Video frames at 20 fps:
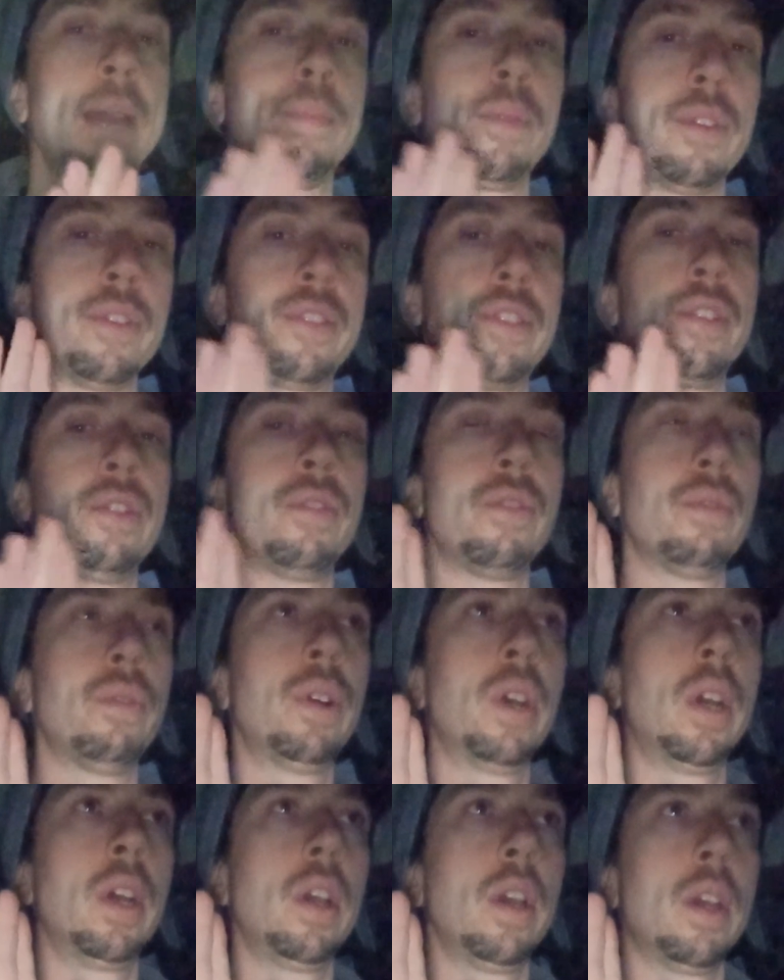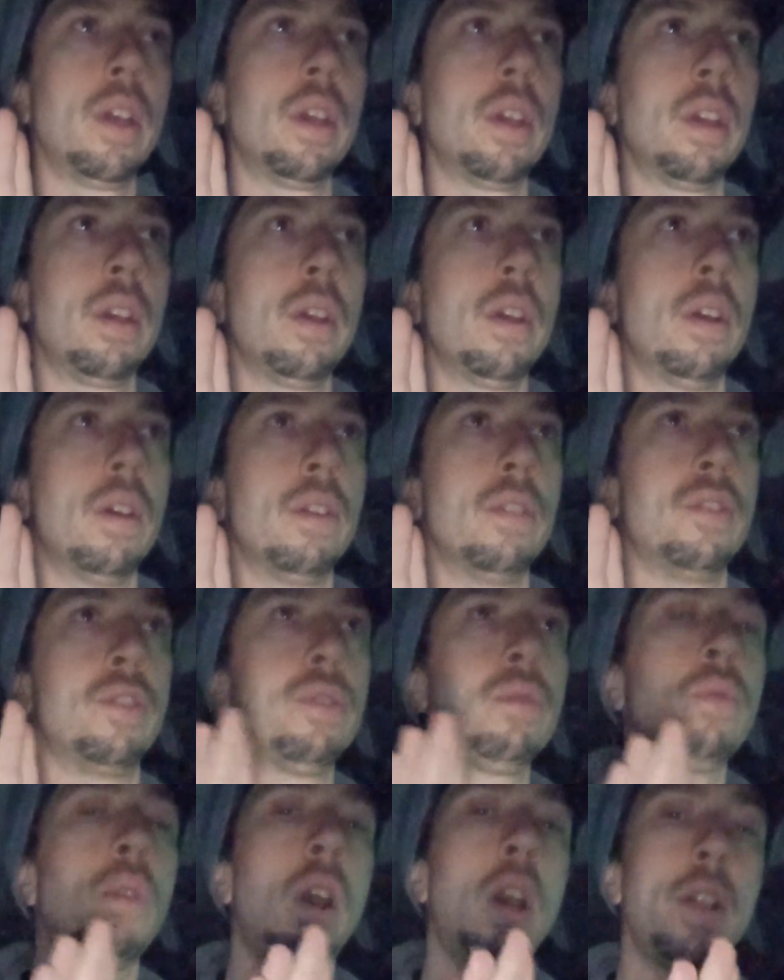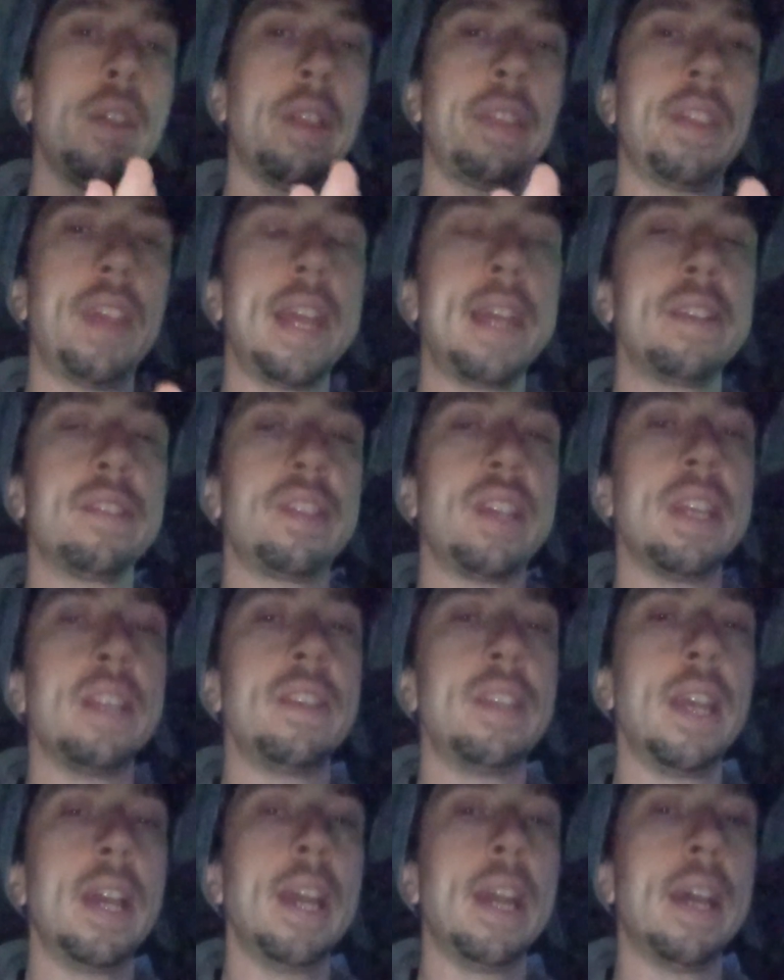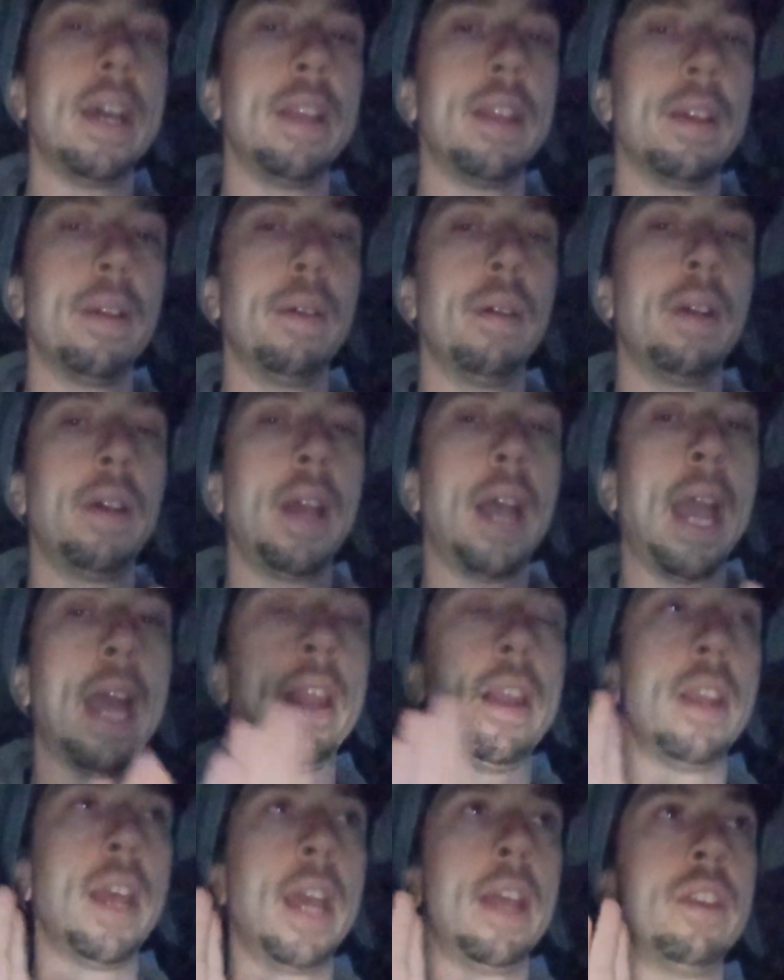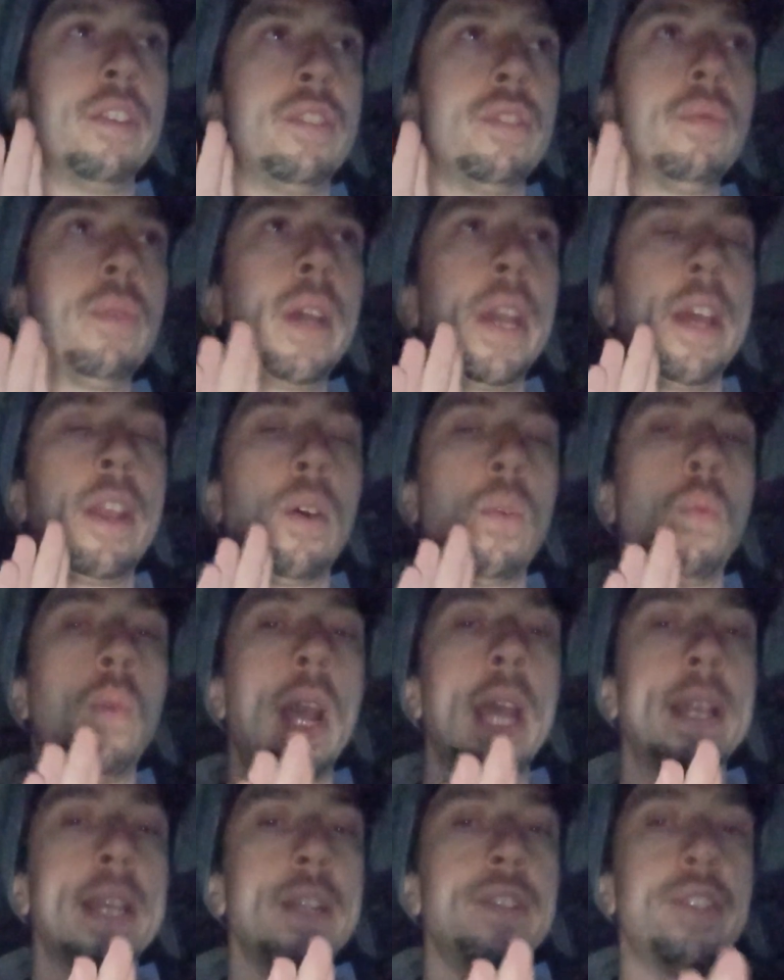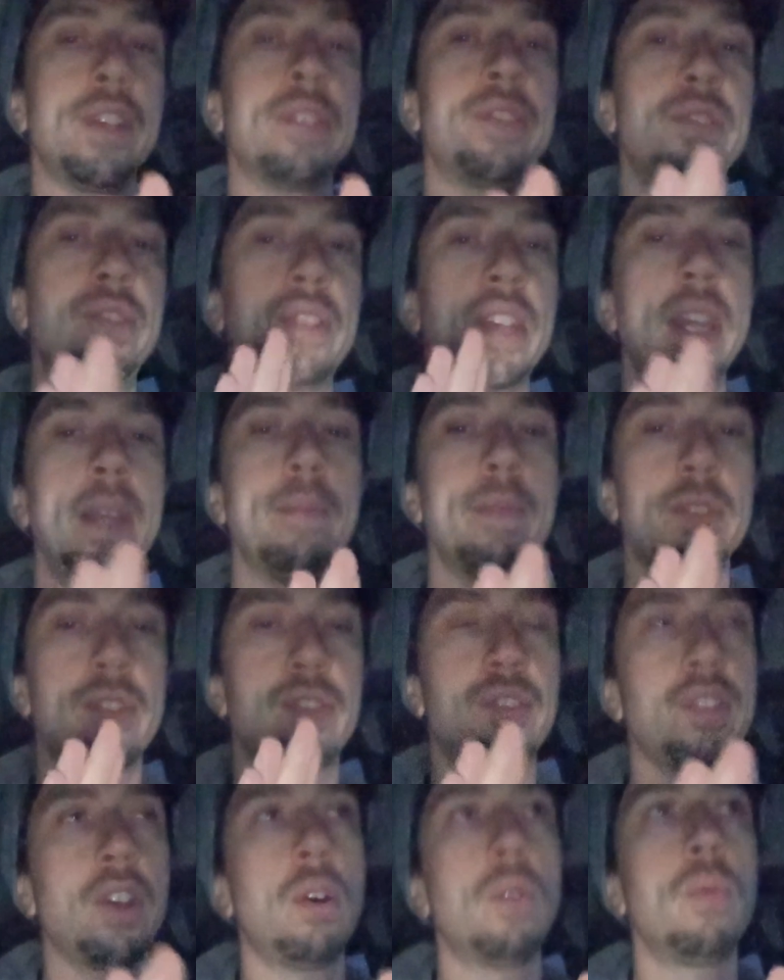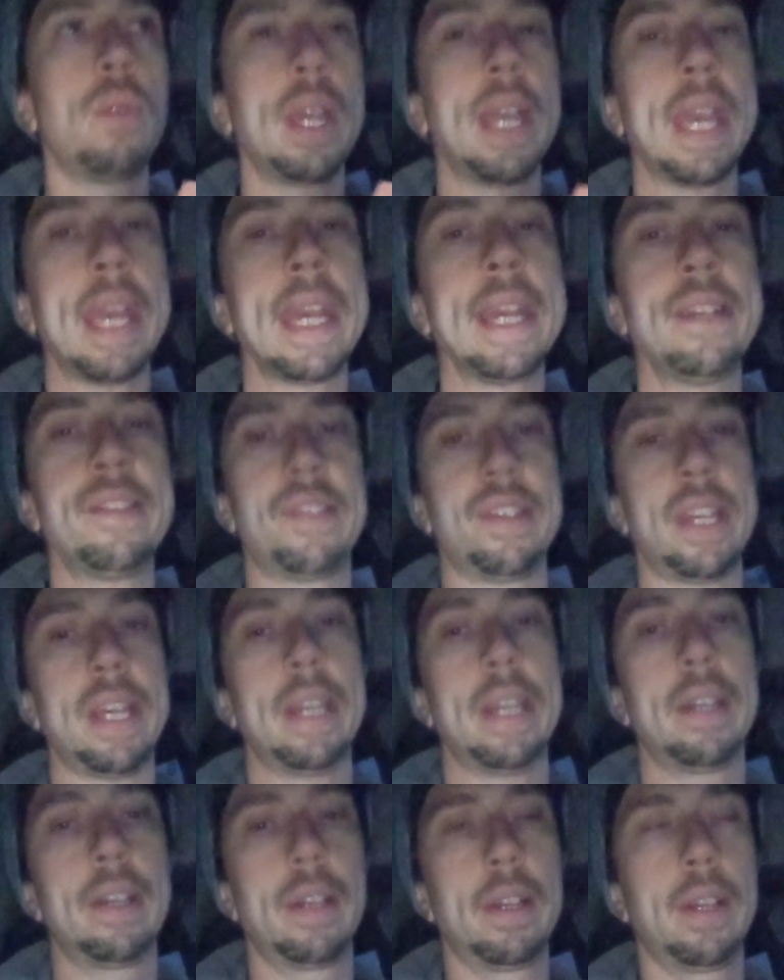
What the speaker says: able to do all the things he did and do it in a way that just seemed so easy.